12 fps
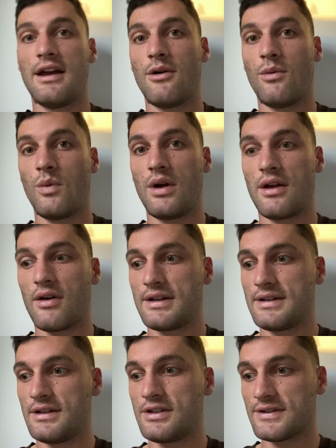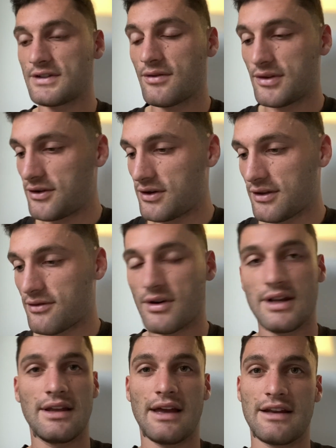where I did just over
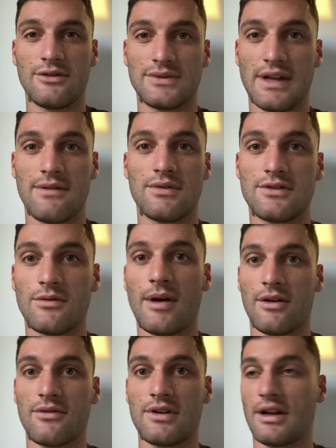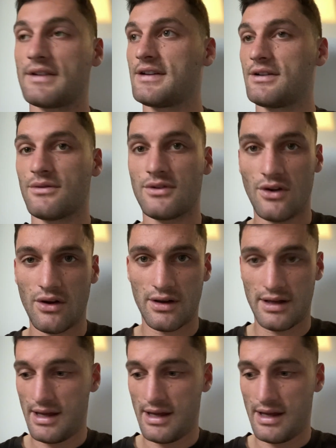33 and it was an average of about 319 on the dot.